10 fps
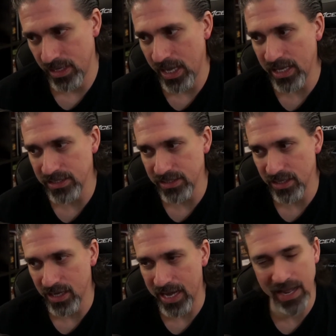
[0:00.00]
And
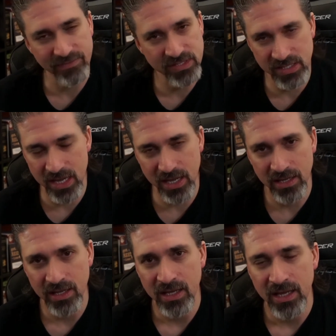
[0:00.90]
I have to say,
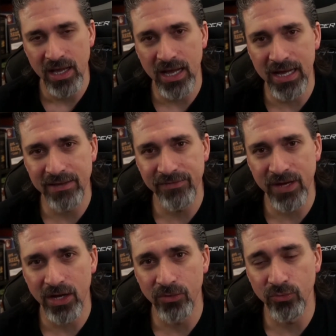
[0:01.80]
I've
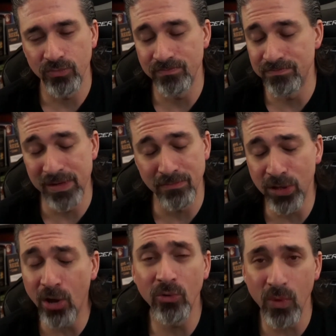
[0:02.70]
been
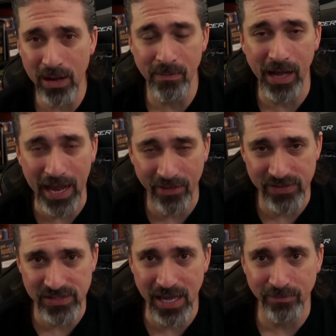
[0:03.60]
blown away by how
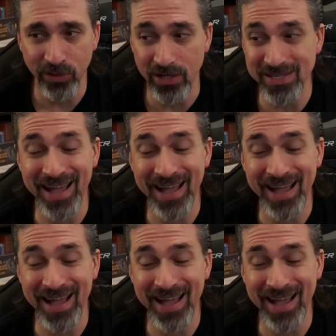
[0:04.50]
this game looks.